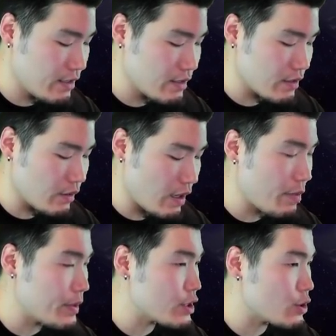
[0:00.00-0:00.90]
So I'm gonna
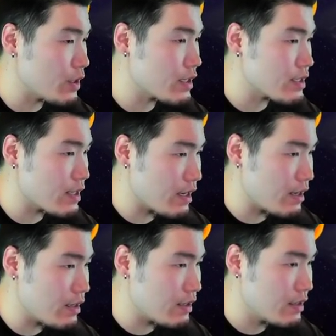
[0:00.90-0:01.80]
put Trunks
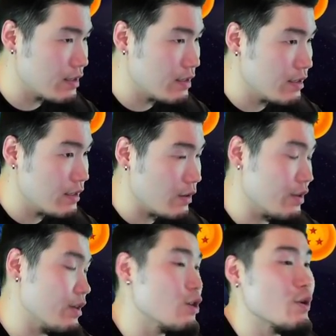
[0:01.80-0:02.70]
there, or
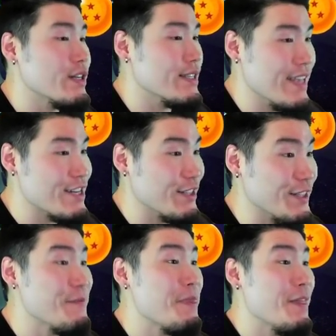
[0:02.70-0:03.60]
they're all Trunkses
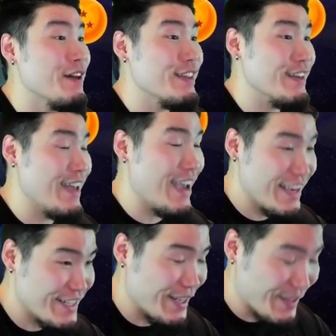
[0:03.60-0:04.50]
actually, the
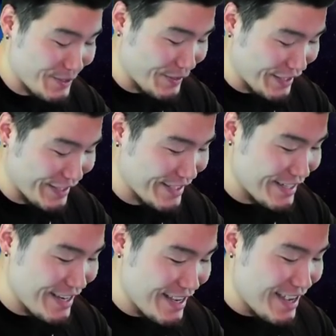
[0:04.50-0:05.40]
AGL Trunks.
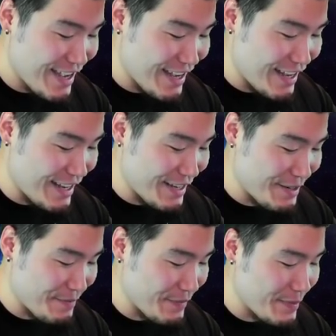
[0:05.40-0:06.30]

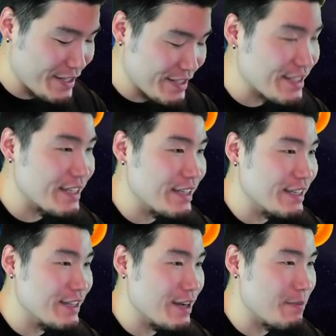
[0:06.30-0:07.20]
Um, let me just
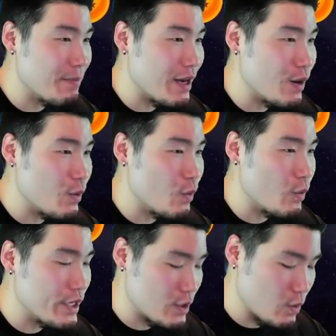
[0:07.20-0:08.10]
see about
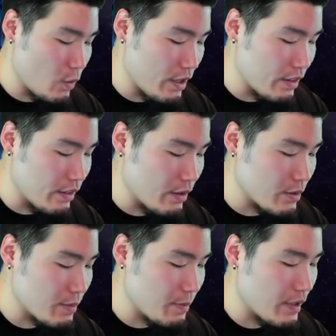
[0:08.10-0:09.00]
which one though
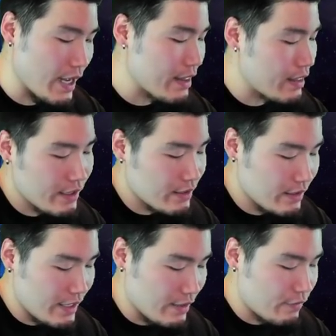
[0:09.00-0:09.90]
to put. I think,
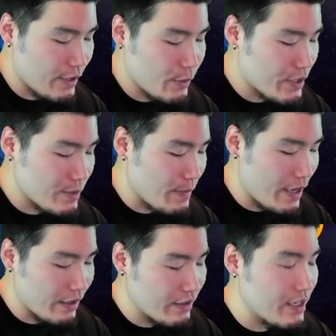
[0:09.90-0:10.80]
yeah, the friend one's
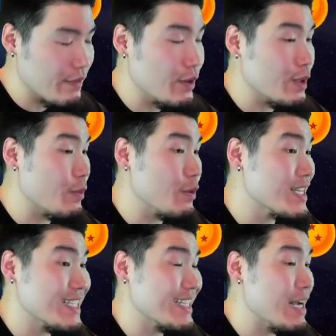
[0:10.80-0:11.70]
better, even though they're both
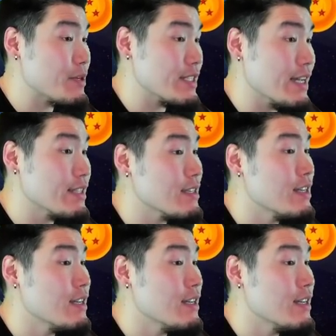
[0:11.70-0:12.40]
69%.